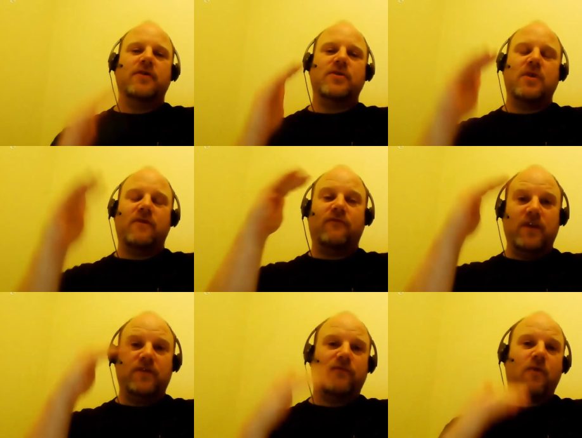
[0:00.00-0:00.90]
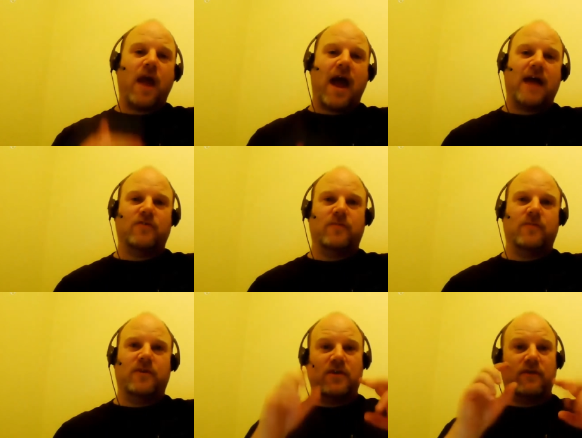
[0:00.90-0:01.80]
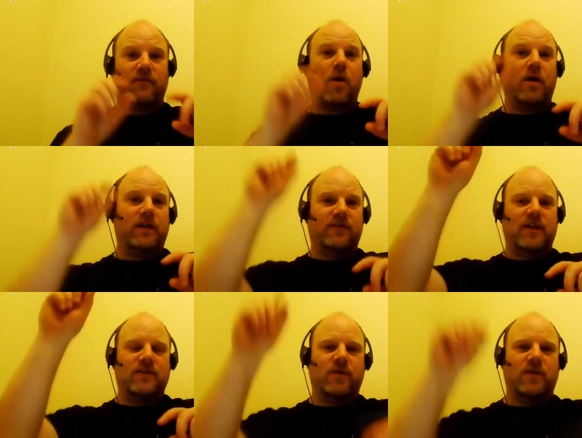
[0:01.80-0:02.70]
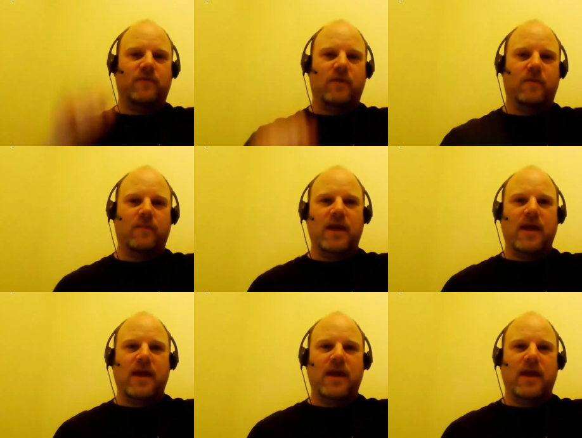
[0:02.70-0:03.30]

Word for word: So you have these four attributes, and you have qualities in each one of them